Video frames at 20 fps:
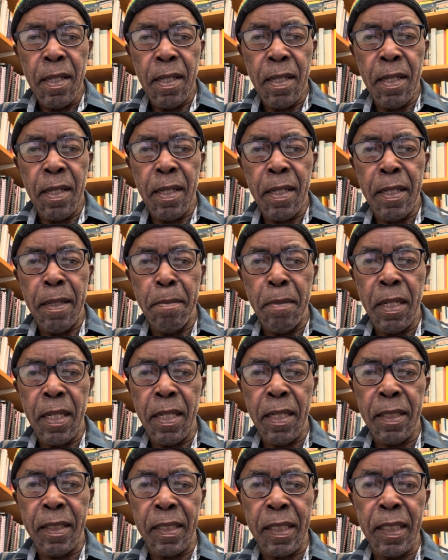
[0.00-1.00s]
I am
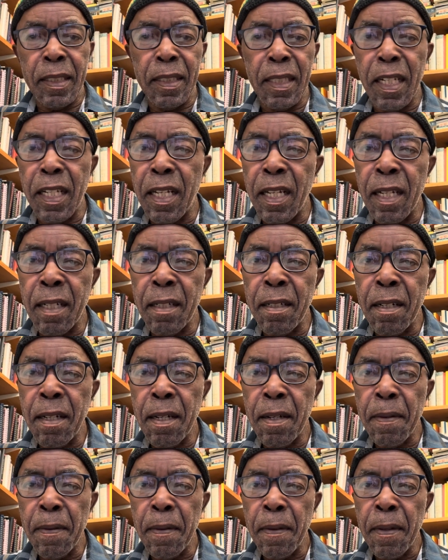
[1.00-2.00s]
a Tanzanian.
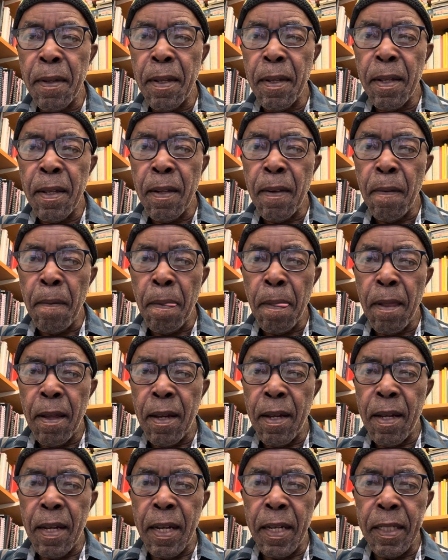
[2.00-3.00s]

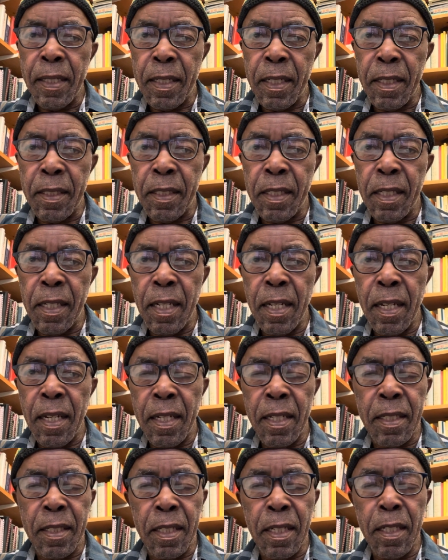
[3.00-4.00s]
I teach here
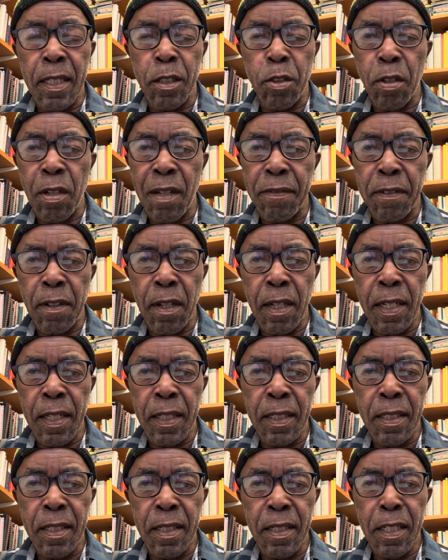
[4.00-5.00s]
at St. Olaf
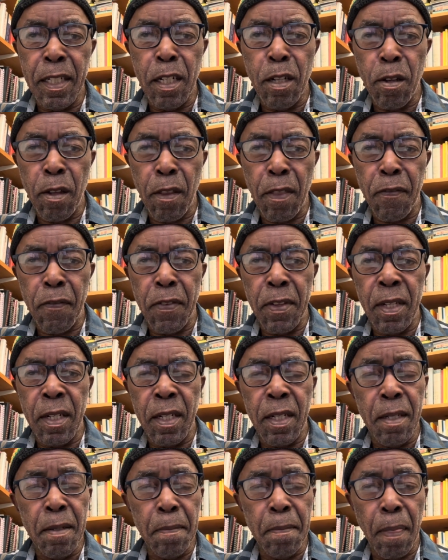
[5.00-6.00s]
College in
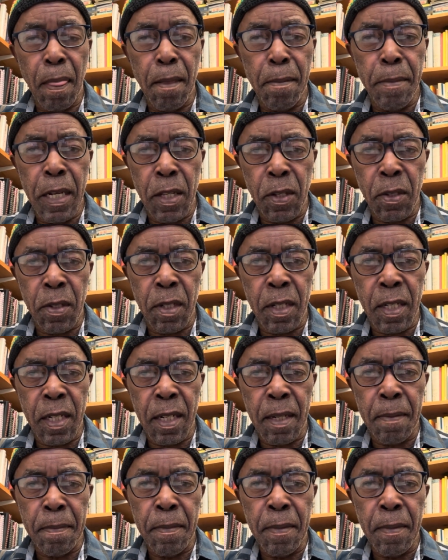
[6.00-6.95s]
Northfield, Minnesota,